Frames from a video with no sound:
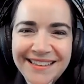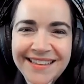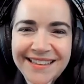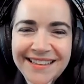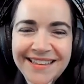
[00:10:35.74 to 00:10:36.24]

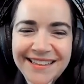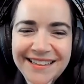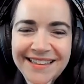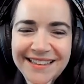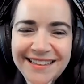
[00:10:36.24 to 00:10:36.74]

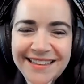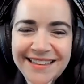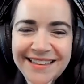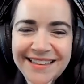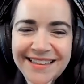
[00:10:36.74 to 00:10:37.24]

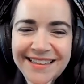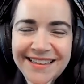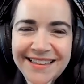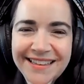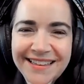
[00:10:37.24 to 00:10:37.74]

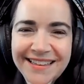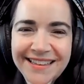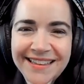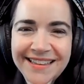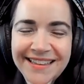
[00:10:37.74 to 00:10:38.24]

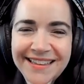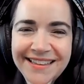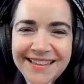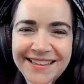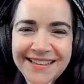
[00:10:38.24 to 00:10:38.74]

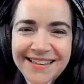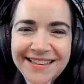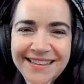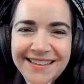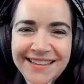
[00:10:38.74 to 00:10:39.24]

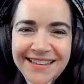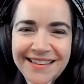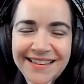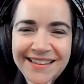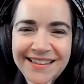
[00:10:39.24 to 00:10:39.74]

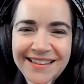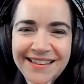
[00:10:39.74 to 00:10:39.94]
The person shown says nothing.